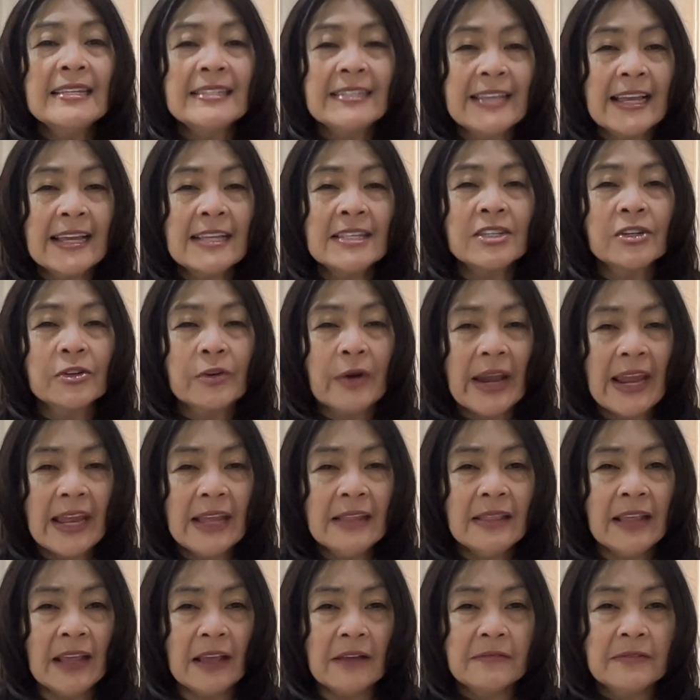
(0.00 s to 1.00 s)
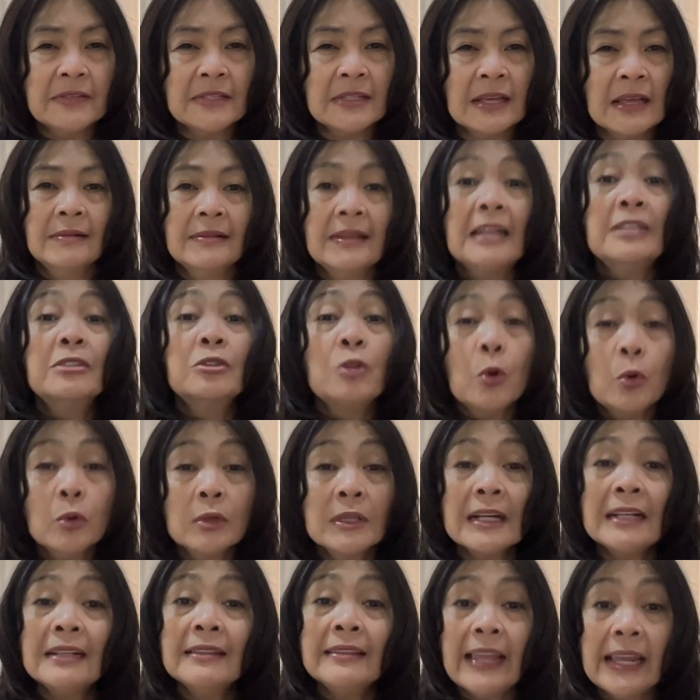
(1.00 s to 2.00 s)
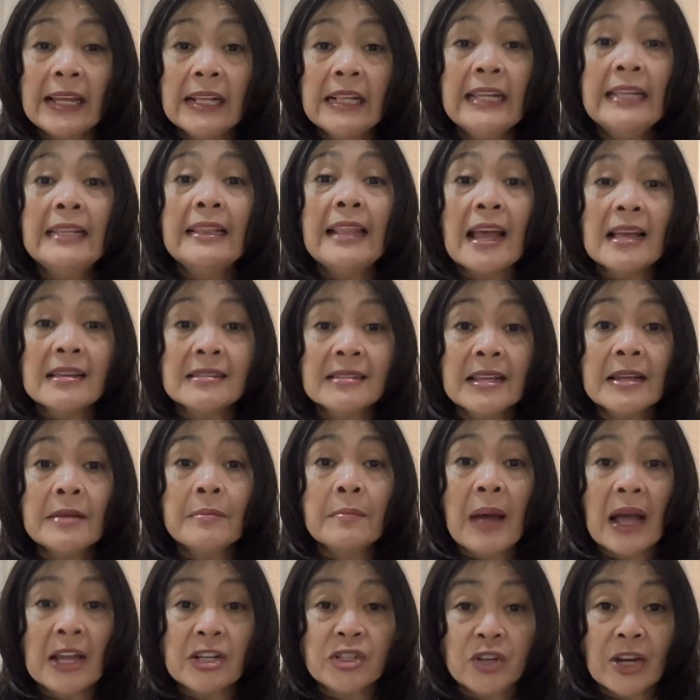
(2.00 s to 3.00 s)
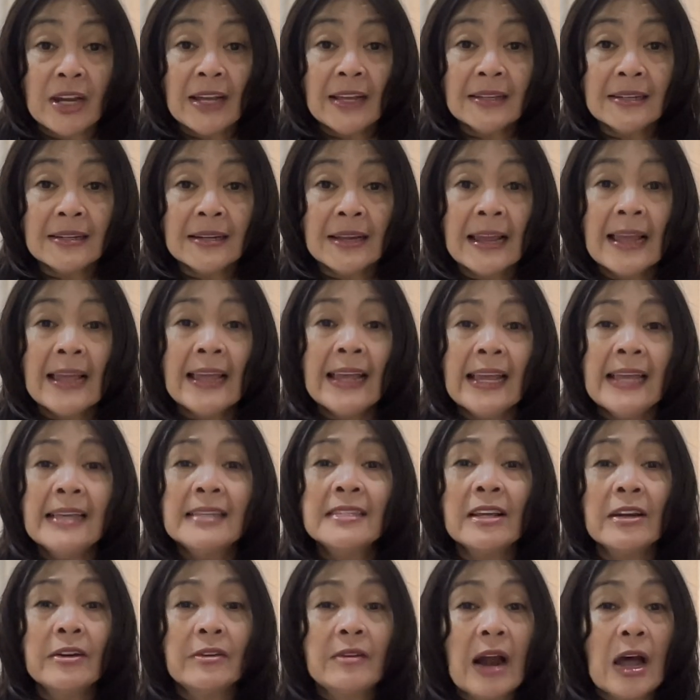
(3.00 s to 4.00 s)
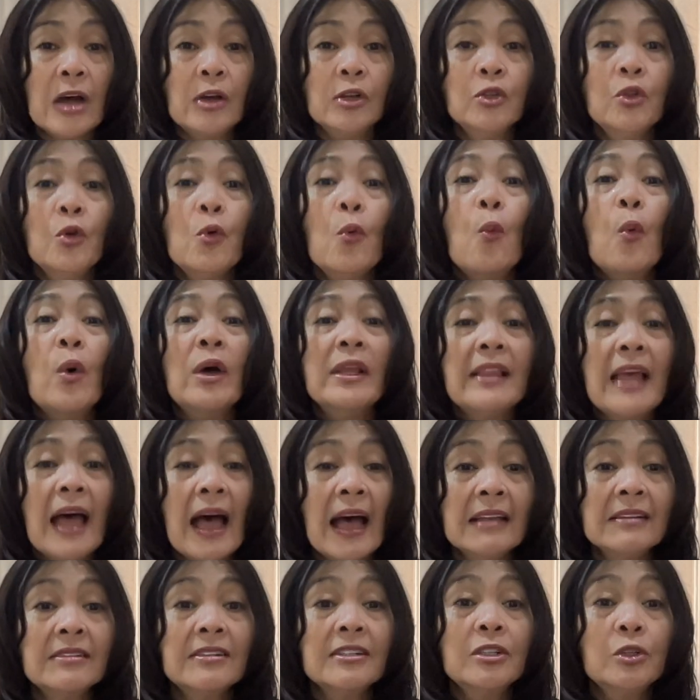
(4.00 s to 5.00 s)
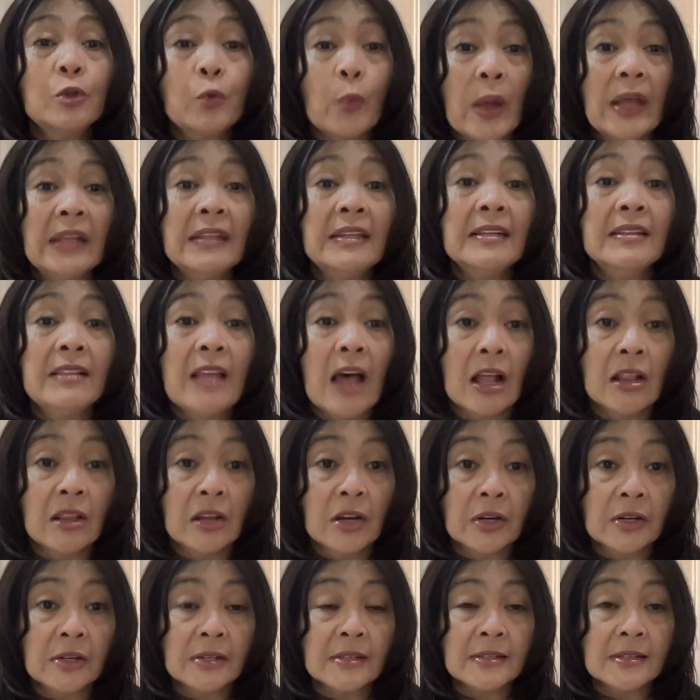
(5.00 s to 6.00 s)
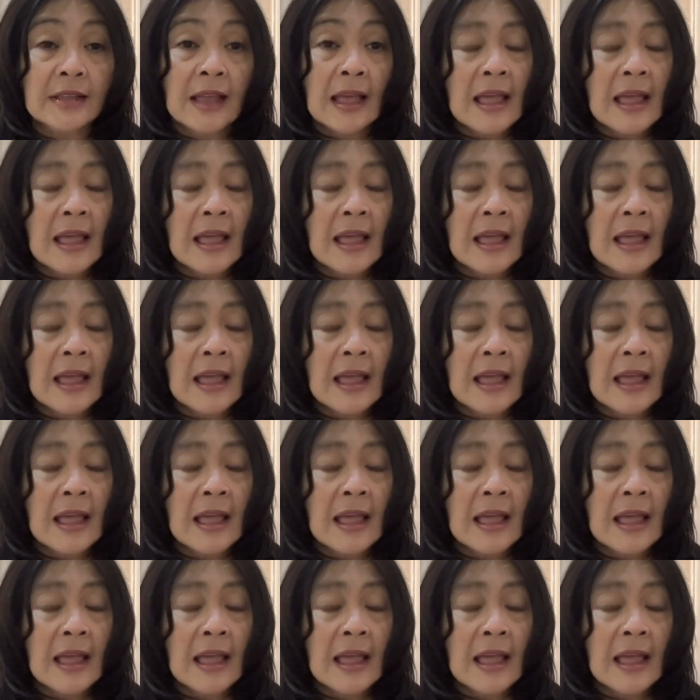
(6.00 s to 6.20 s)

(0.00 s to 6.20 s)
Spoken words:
6 creatives, the total daily testing budget is around $120.